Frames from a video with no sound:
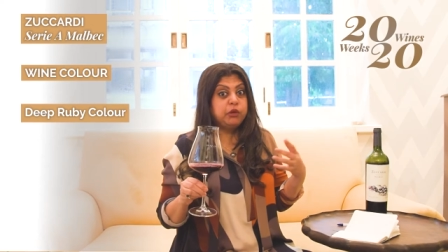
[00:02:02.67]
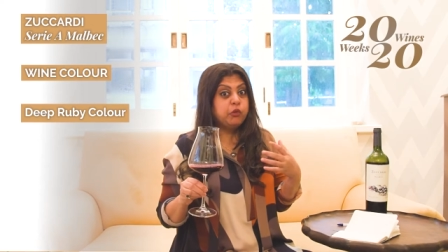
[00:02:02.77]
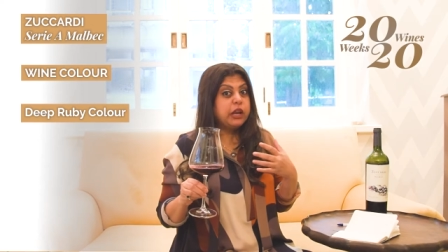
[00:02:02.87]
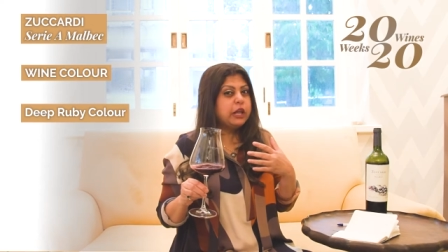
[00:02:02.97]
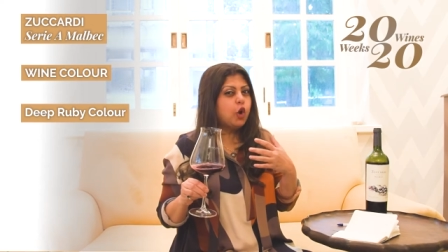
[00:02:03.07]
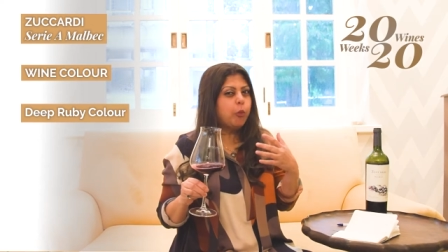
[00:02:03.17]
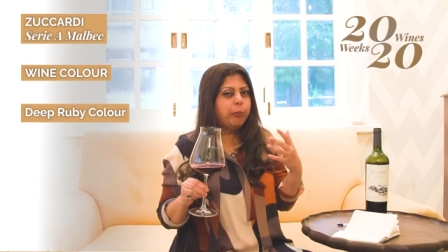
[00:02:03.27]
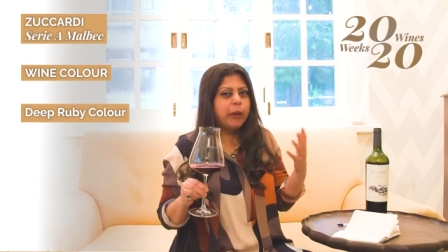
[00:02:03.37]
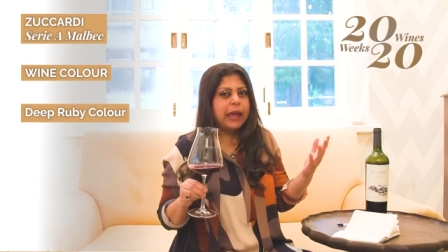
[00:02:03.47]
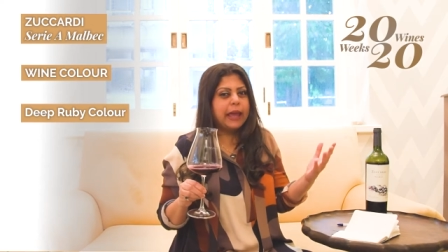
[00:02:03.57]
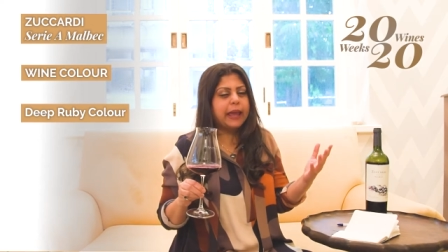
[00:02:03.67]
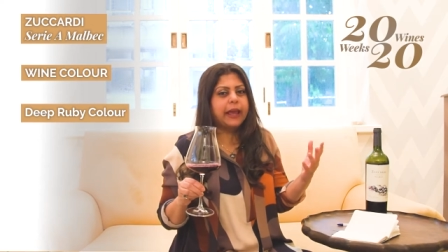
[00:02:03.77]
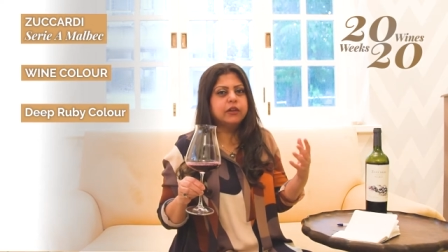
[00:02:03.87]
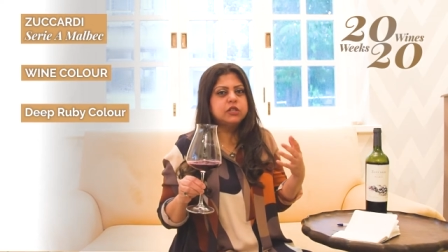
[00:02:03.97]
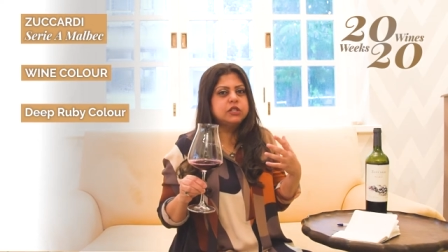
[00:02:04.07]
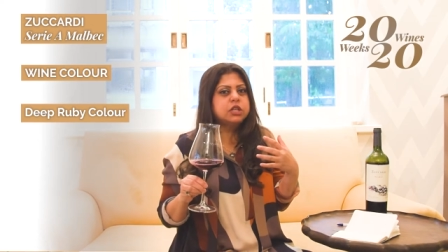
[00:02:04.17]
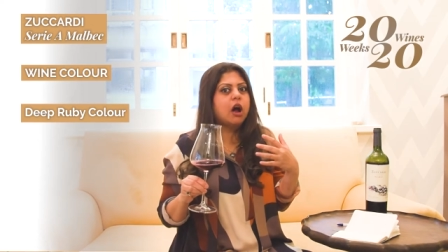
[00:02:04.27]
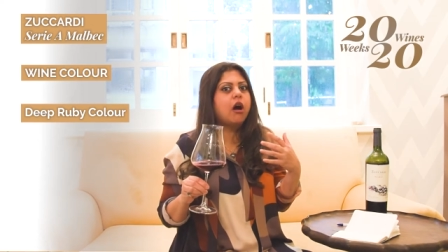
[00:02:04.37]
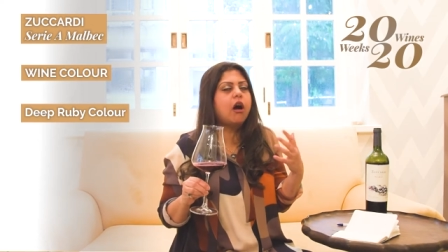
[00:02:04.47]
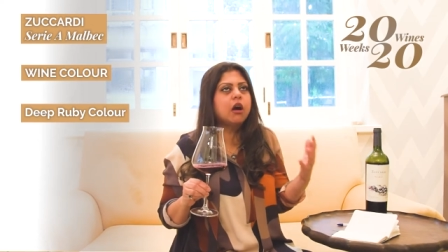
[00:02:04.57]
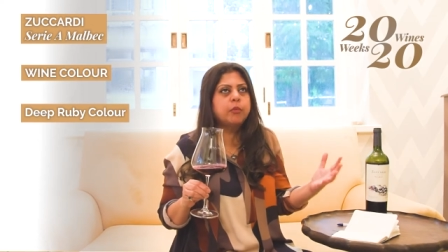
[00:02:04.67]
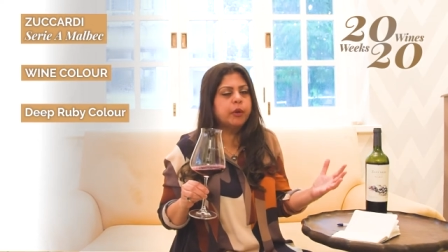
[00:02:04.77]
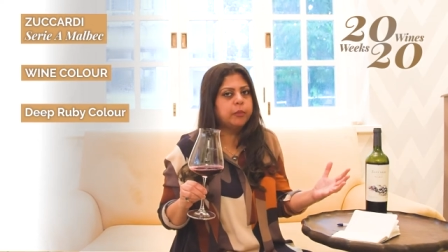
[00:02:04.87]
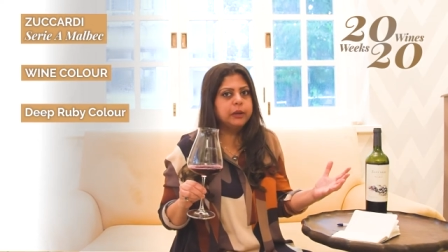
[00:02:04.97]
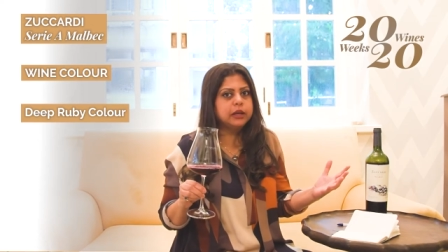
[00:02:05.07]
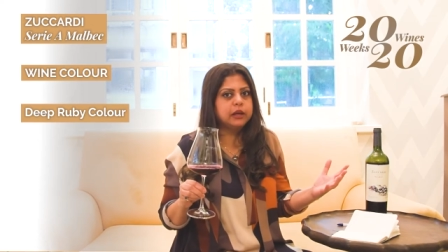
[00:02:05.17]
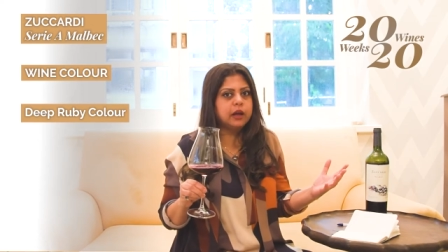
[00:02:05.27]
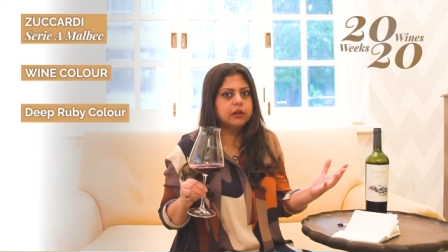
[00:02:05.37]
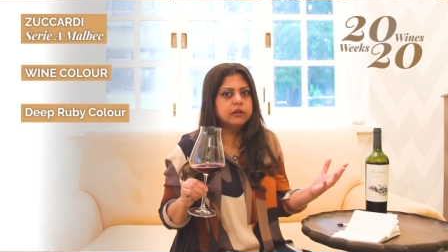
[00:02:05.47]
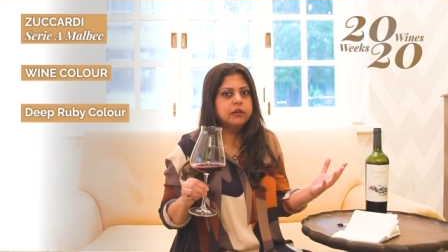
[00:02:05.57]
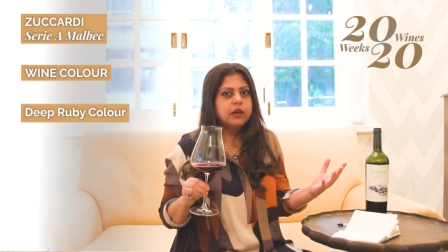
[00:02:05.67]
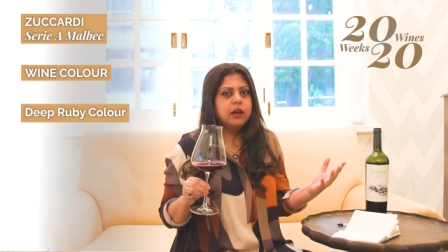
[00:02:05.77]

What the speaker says: be really opaque and dark purple in color.